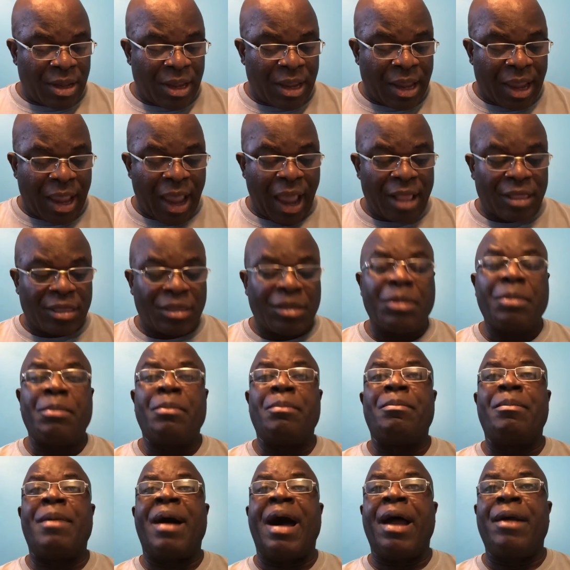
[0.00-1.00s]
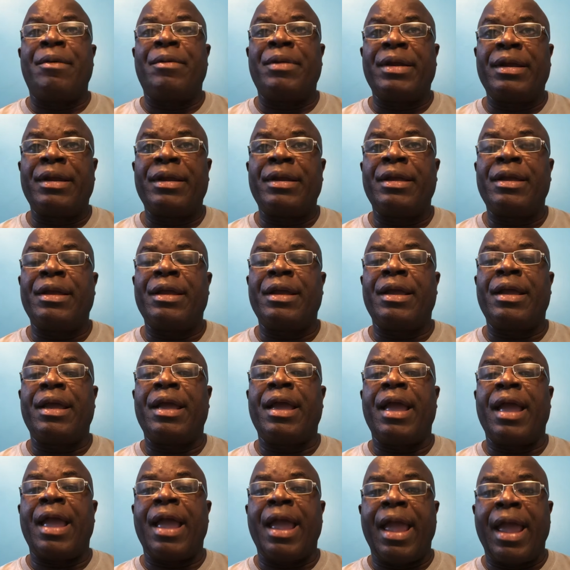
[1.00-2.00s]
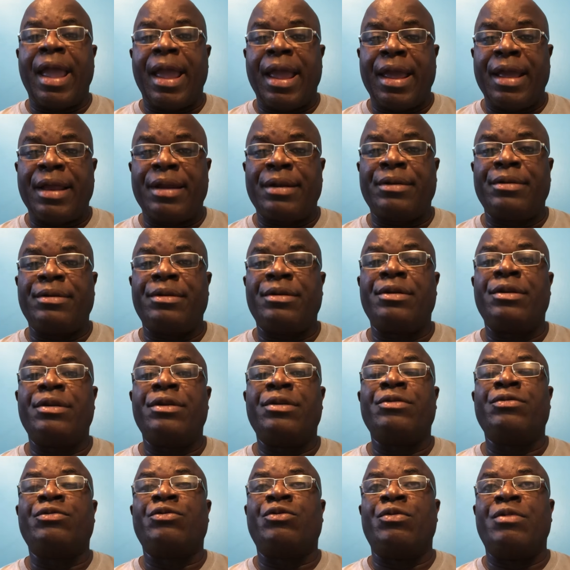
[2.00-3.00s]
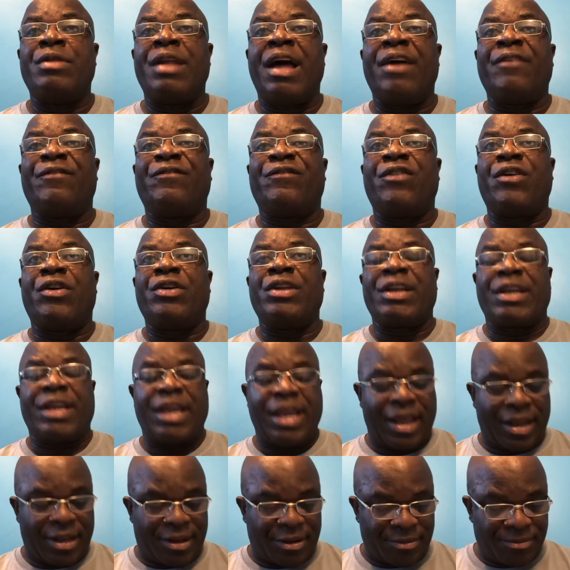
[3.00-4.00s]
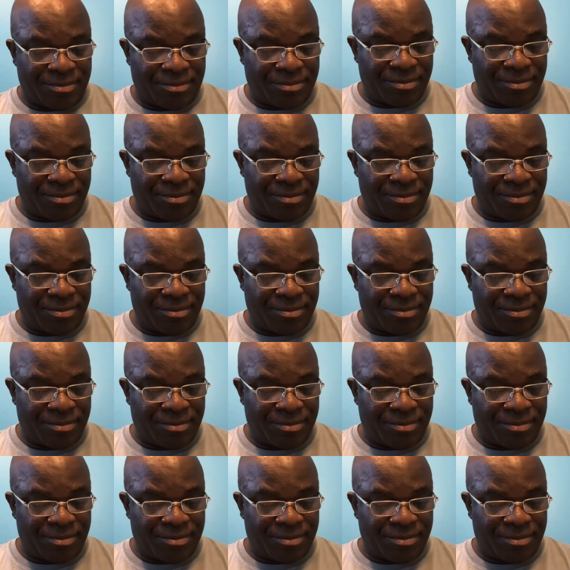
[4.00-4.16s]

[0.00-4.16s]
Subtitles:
get married and do not fornicate.